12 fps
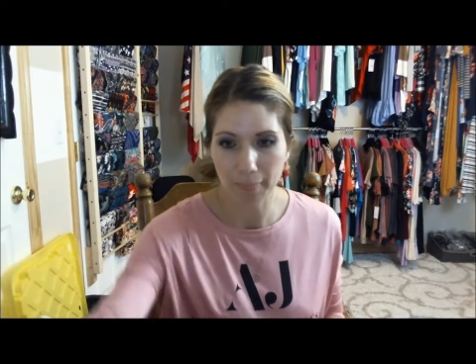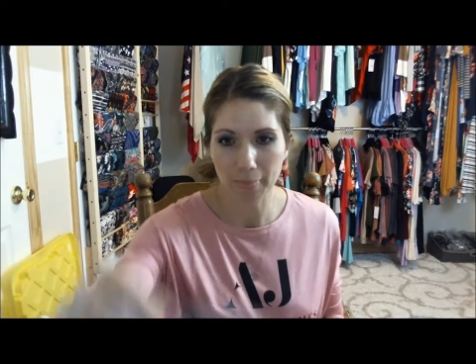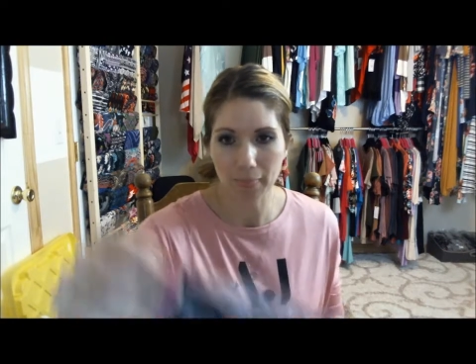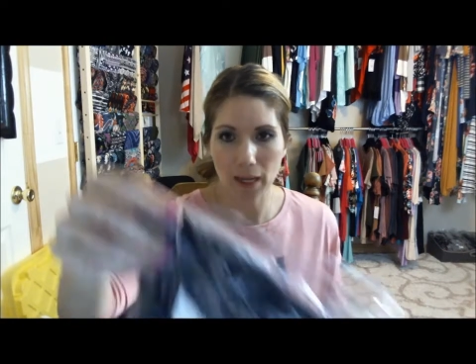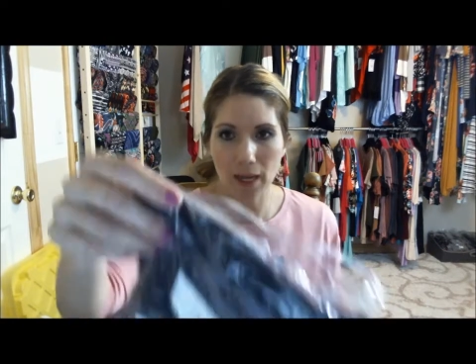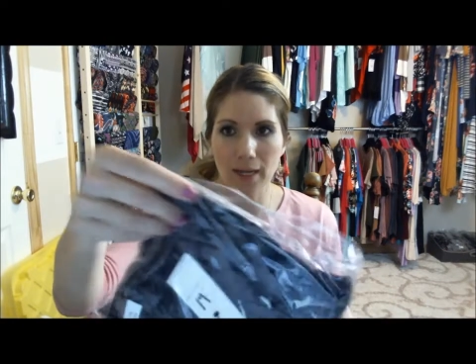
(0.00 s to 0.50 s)

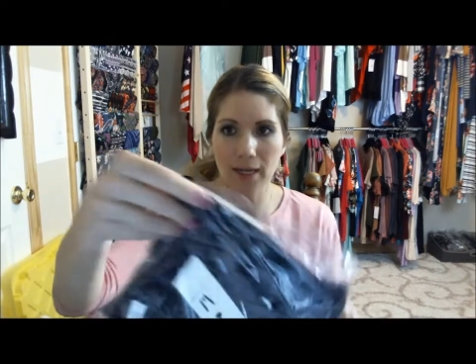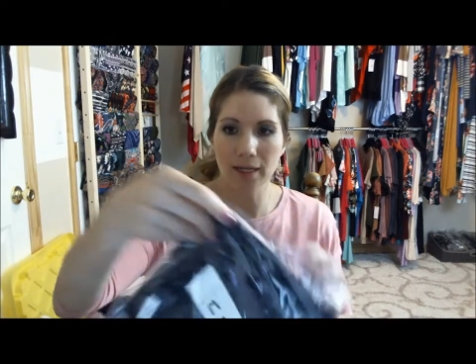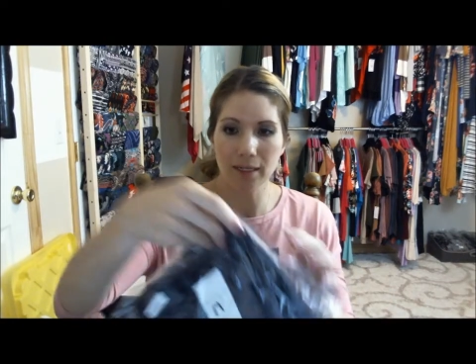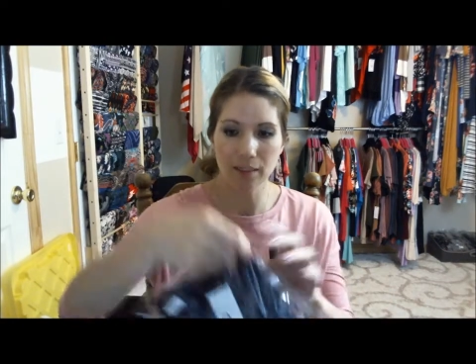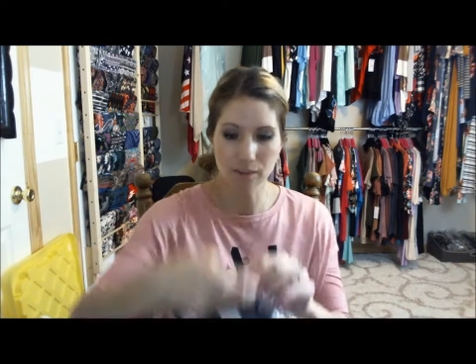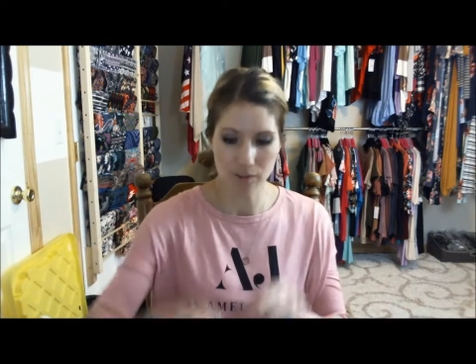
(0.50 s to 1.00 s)

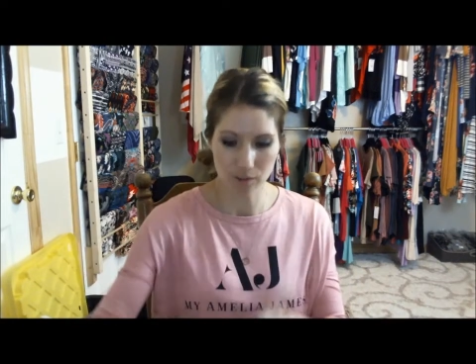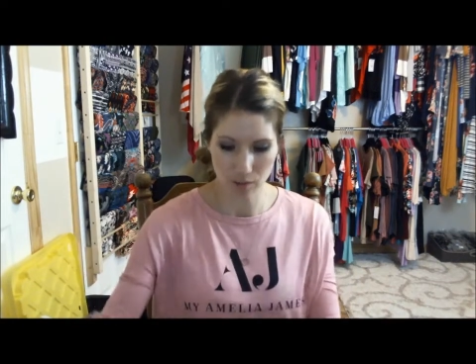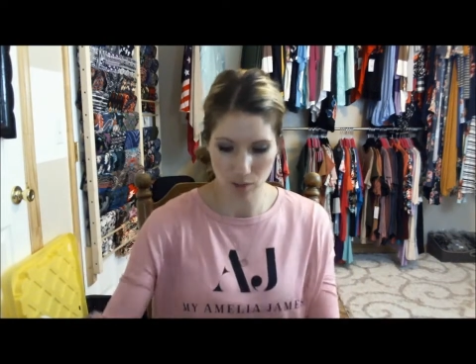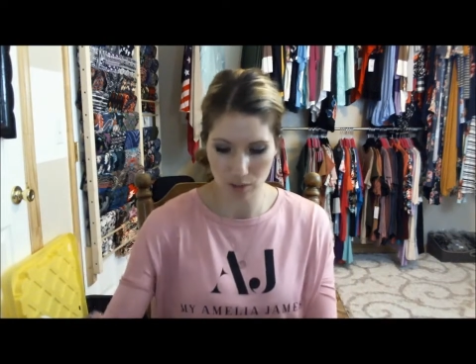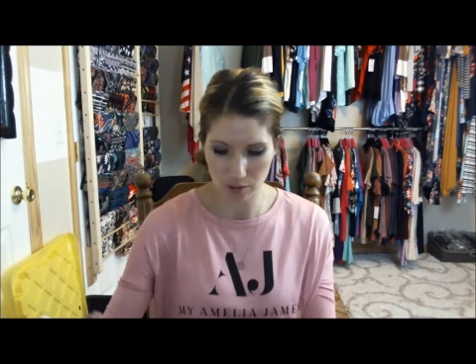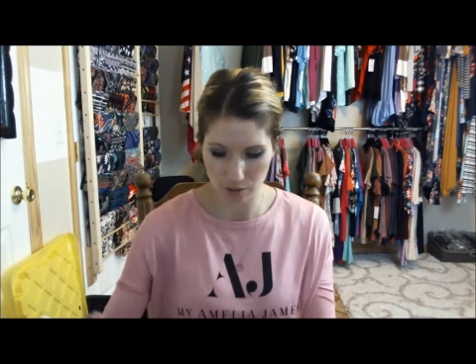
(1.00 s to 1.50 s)
I
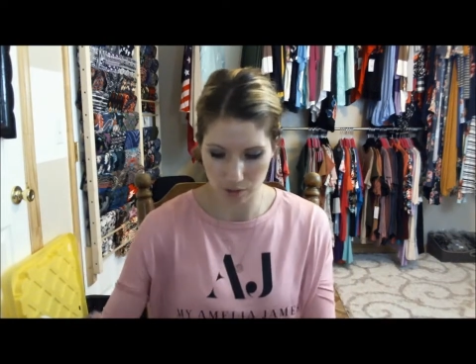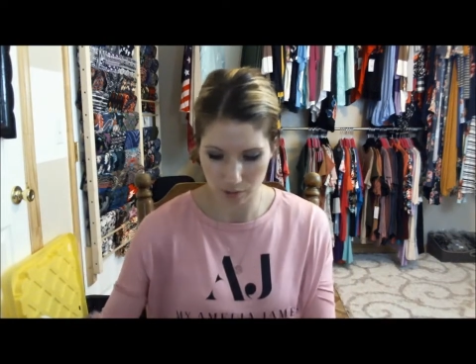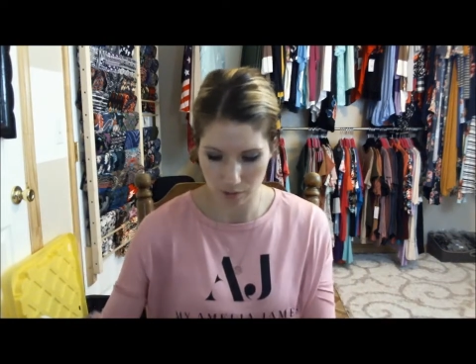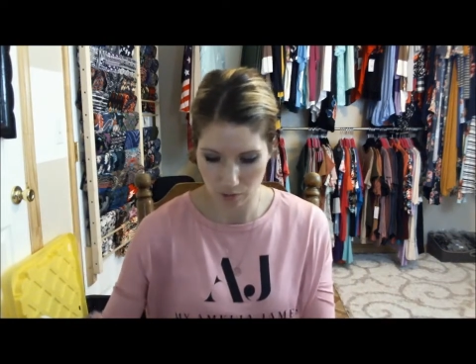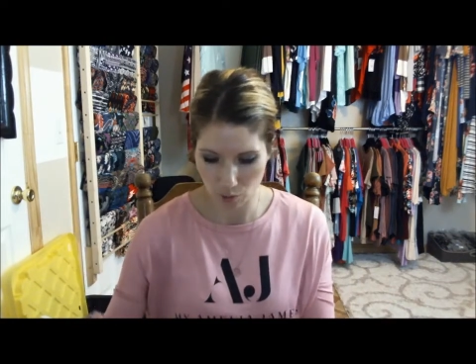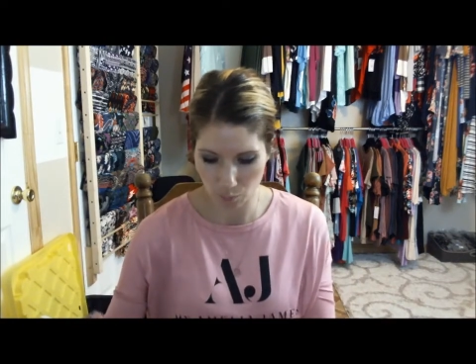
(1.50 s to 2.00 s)
start
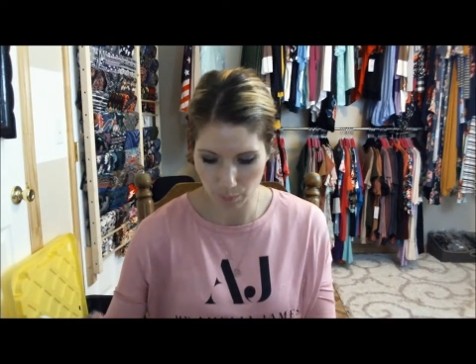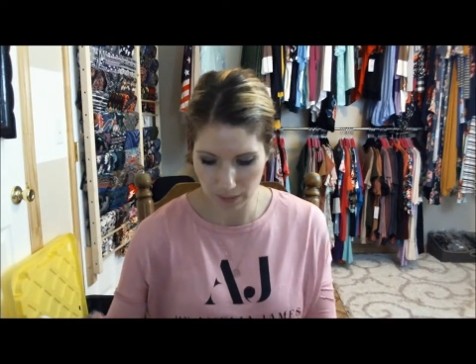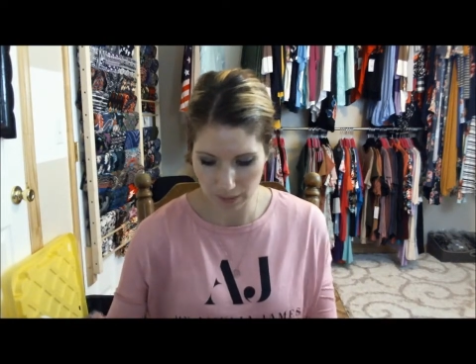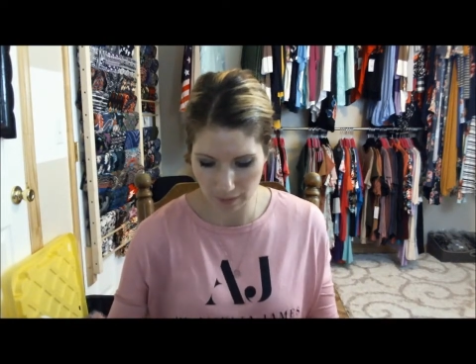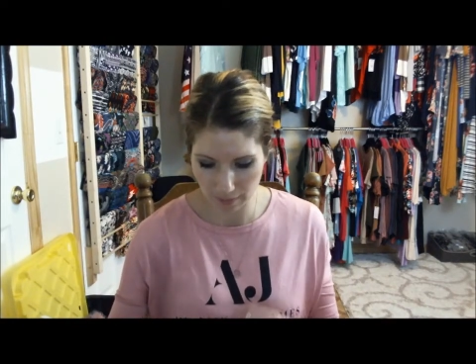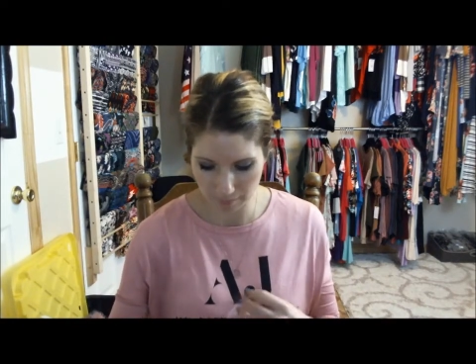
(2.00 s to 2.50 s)

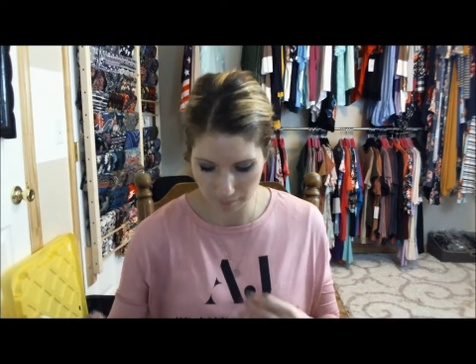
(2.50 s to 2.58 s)
opening them